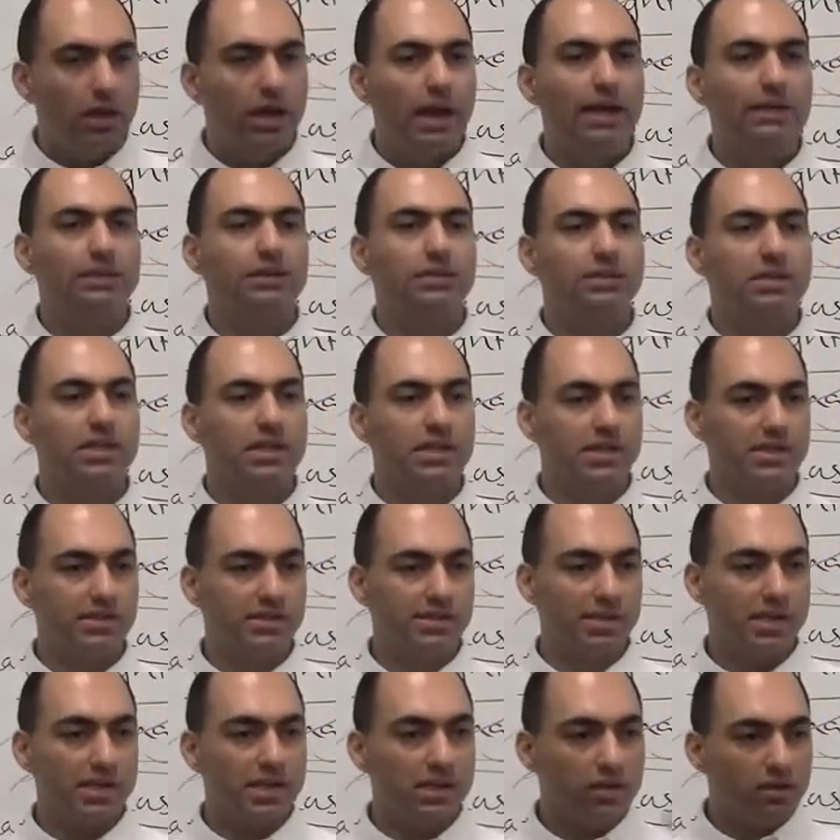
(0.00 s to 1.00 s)
at
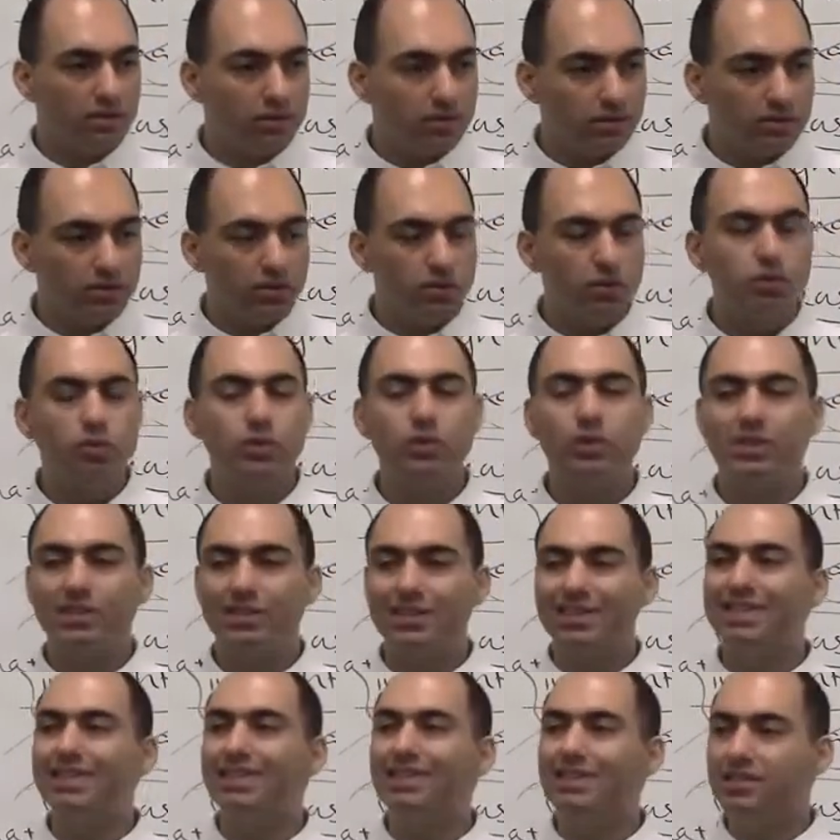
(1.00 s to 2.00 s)
TTC or due to the
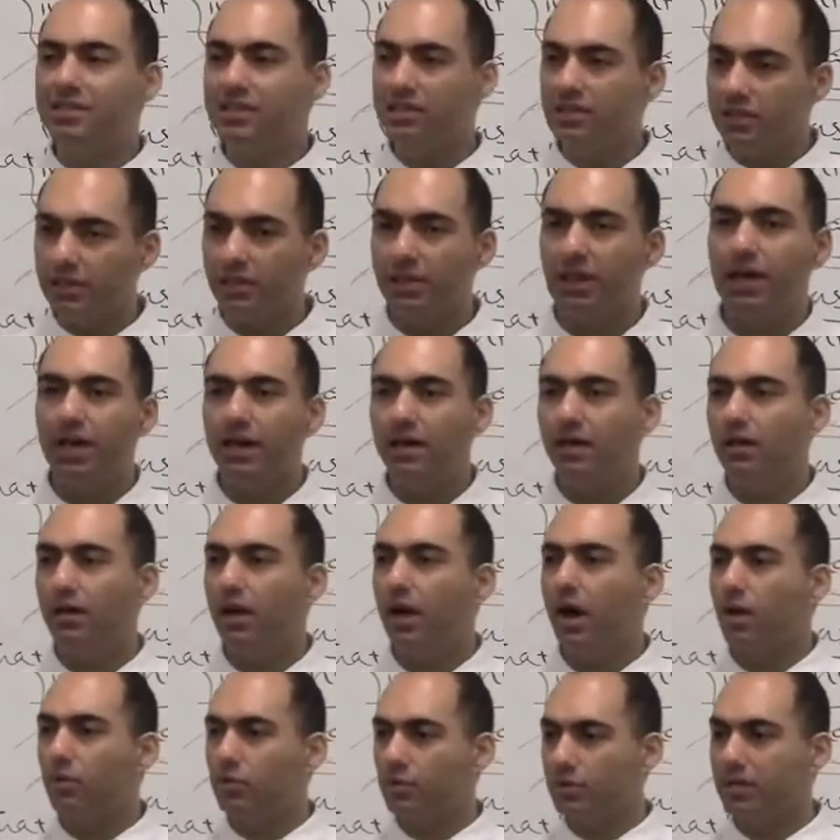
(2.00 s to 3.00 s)
TTC
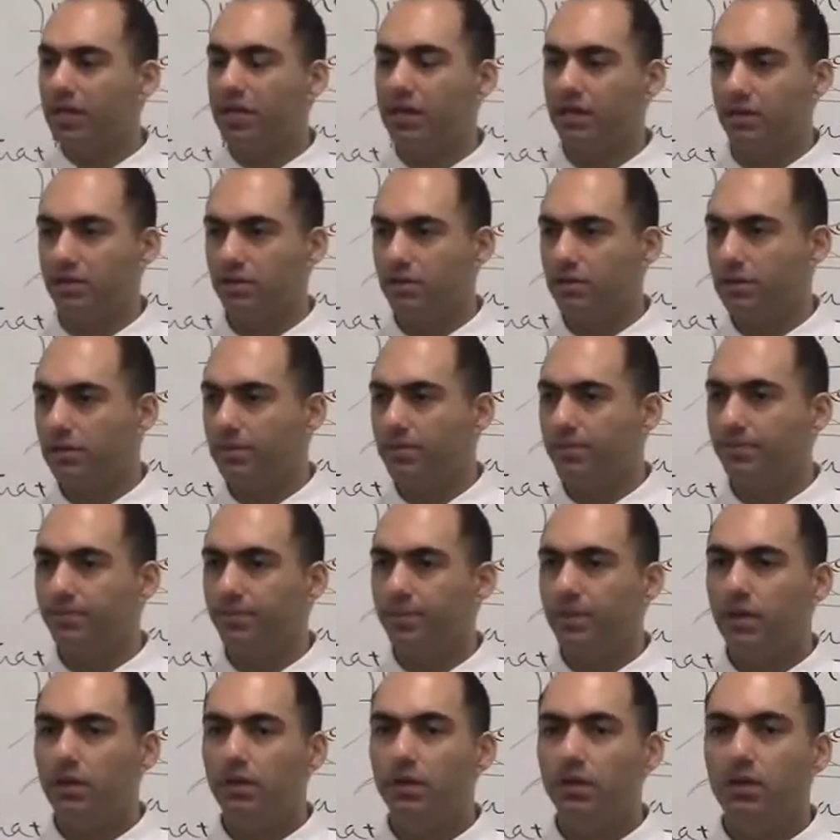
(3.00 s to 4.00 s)
delay, I was late.
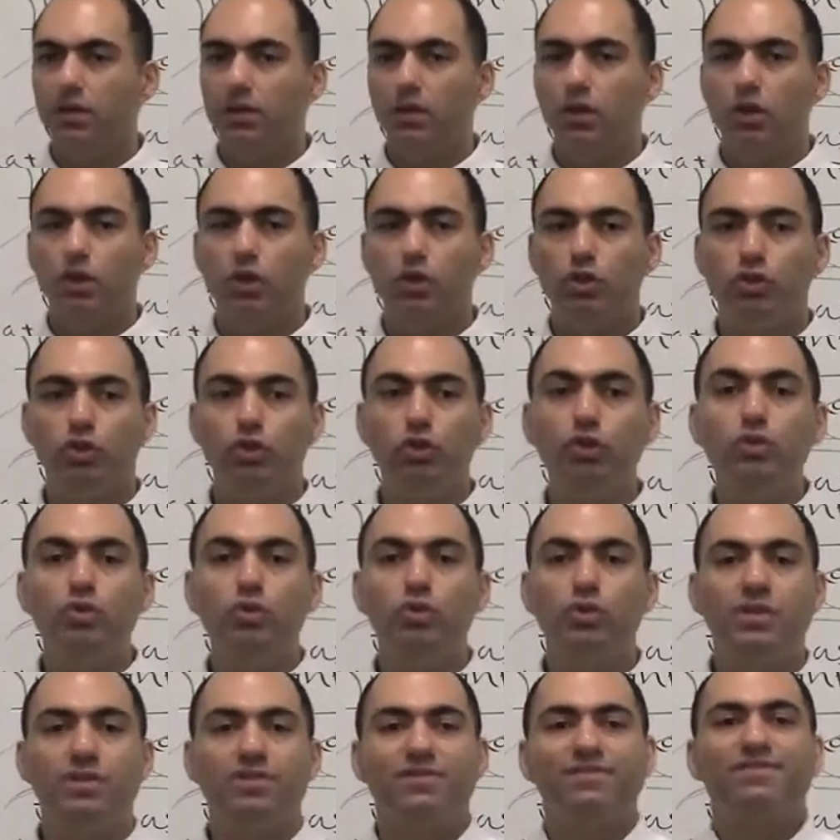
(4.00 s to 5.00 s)
Due
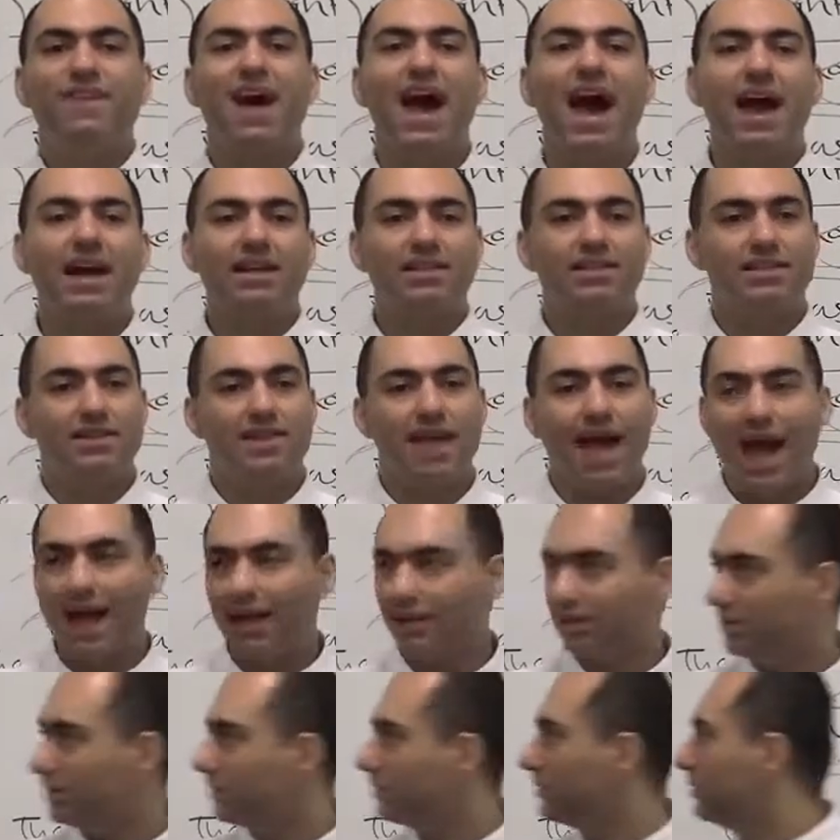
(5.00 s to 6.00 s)
to the fact
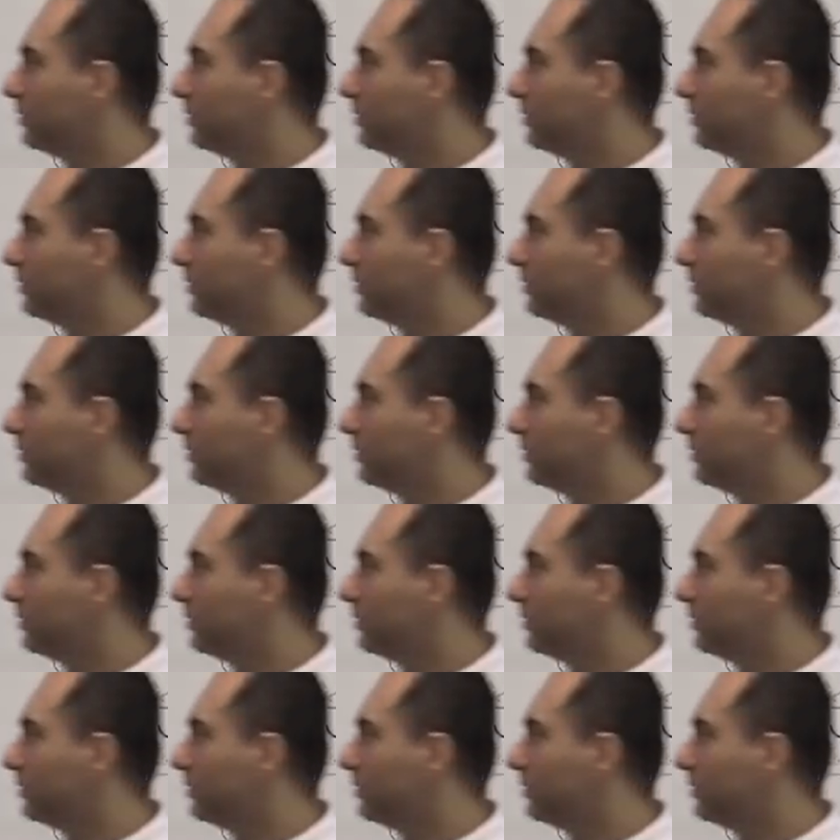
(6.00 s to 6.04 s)
that,